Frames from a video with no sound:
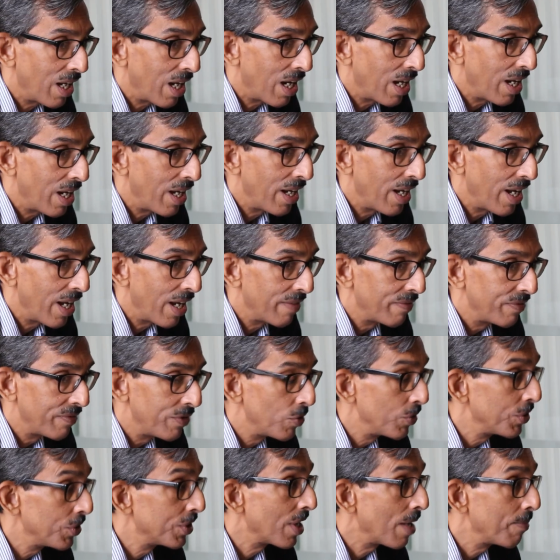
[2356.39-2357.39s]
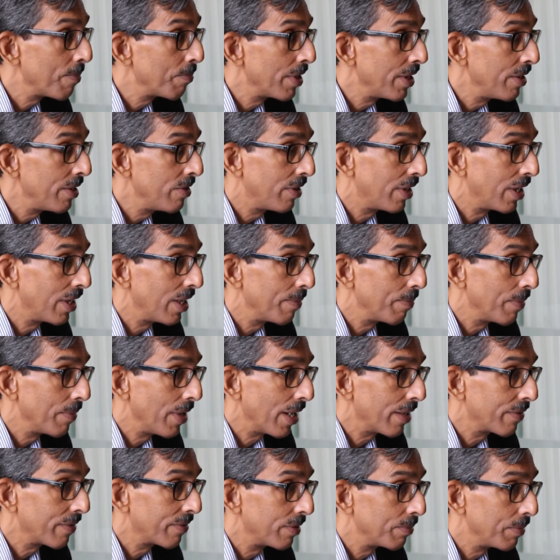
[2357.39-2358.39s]
I have known somebody who came
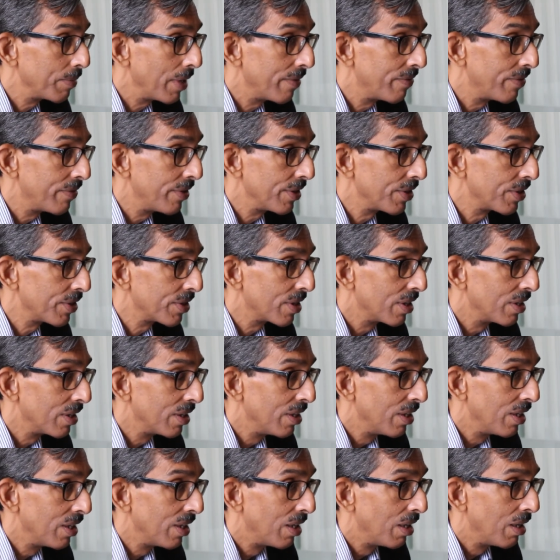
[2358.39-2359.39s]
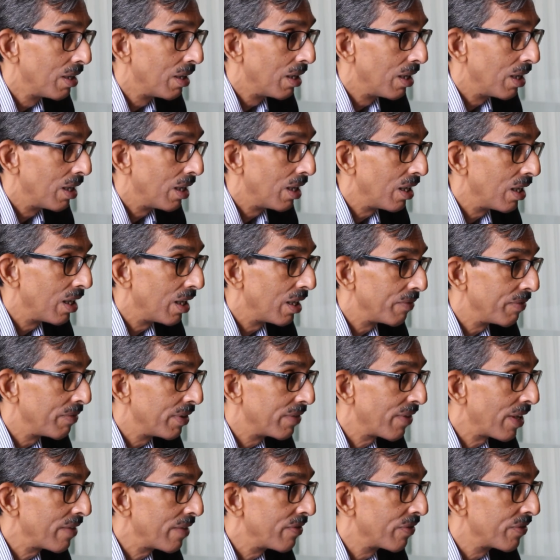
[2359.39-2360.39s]
back from Everest
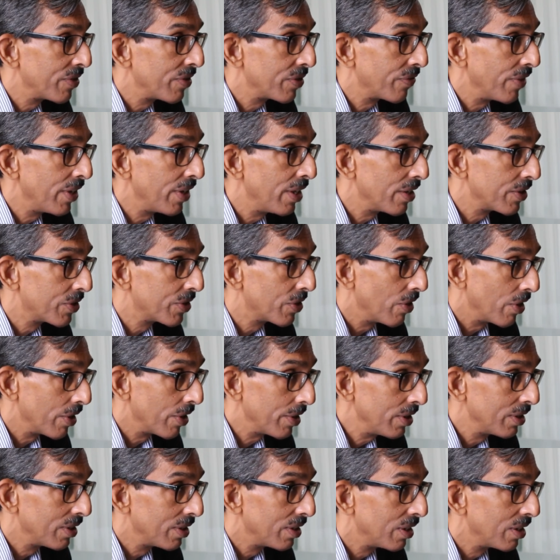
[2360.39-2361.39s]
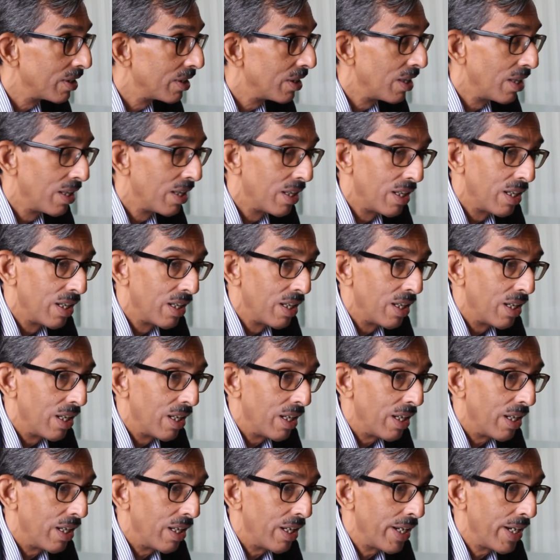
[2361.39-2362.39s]
with five of his fingers gone,
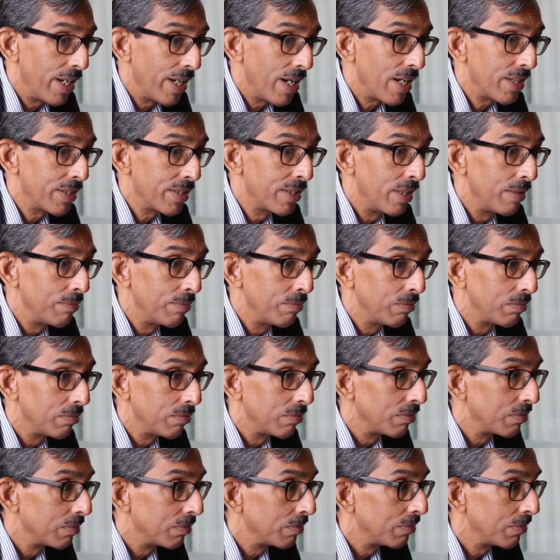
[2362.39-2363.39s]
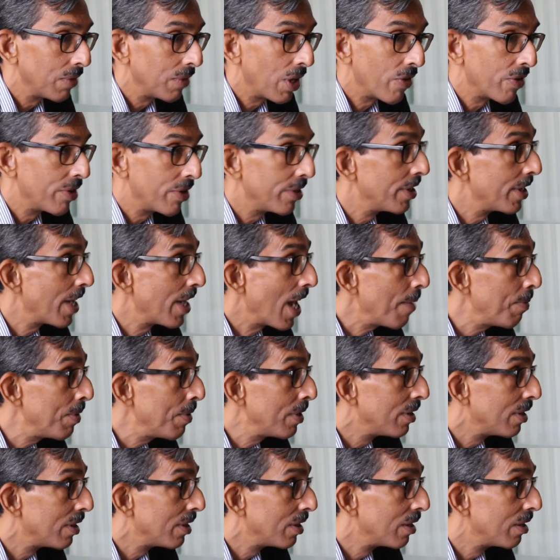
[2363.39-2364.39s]
and I asked him, how did it
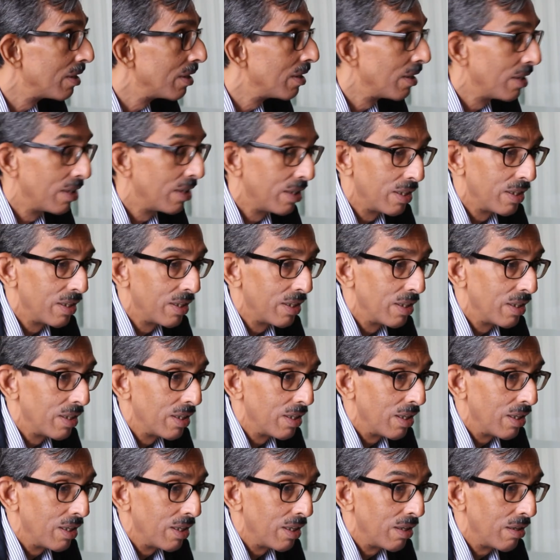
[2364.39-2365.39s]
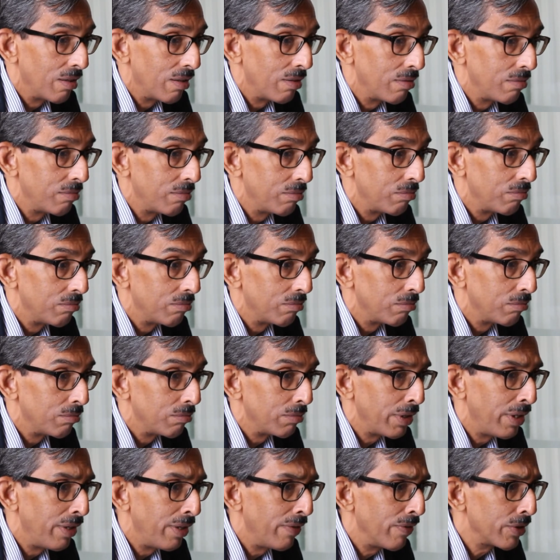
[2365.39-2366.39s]
happen?
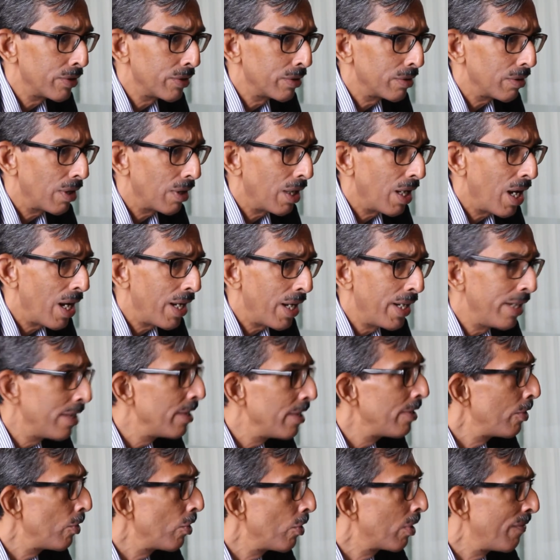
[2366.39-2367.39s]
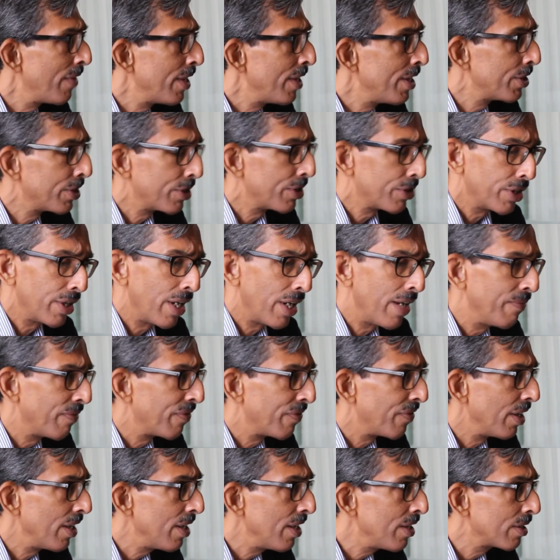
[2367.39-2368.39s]
He didn't look very
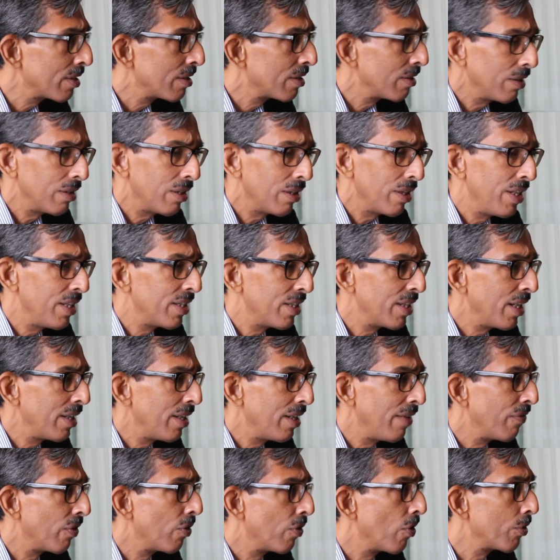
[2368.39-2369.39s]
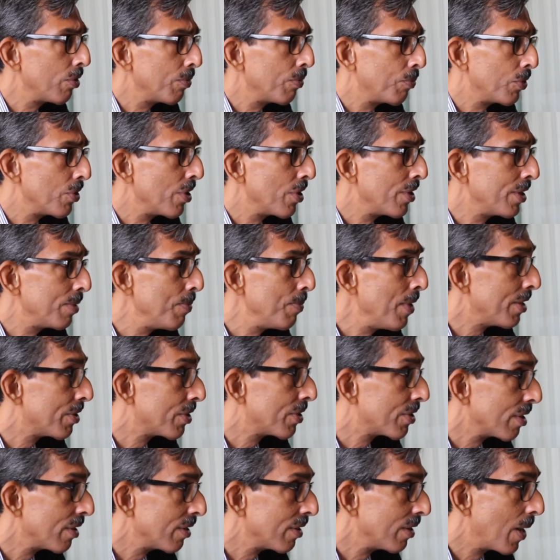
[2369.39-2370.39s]
shamefaced. He said he forgot to put on his
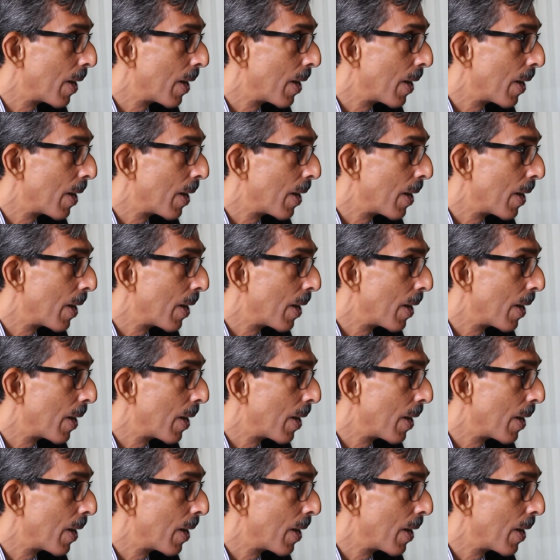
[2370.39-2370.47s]
mitts.